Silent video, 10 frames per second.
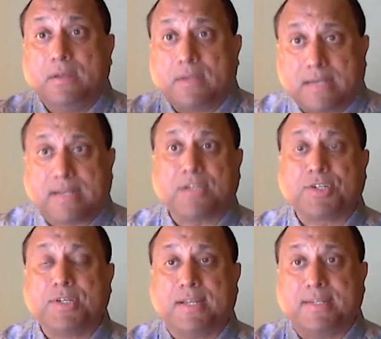
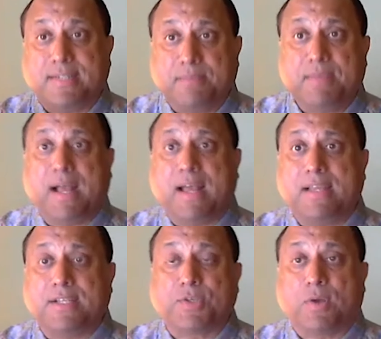concussion and TBI and
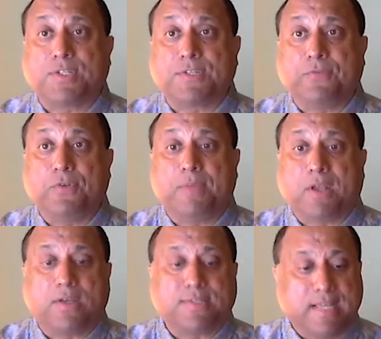so on and so forth,
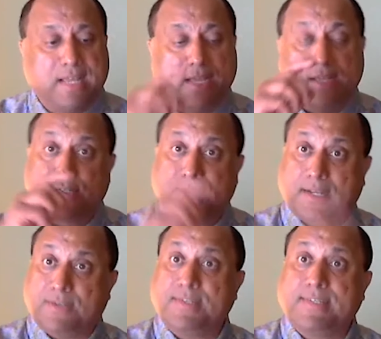because
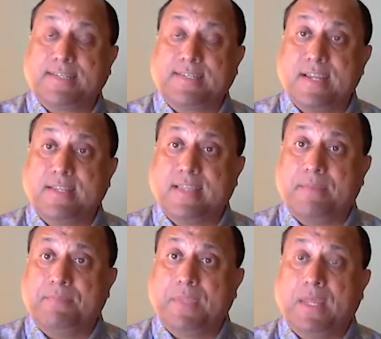surgeons are seeing
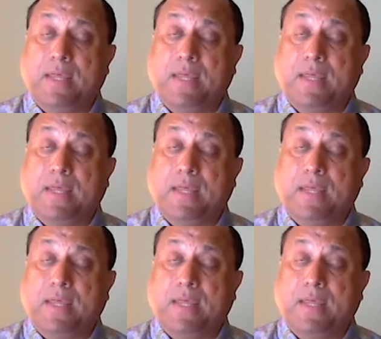them,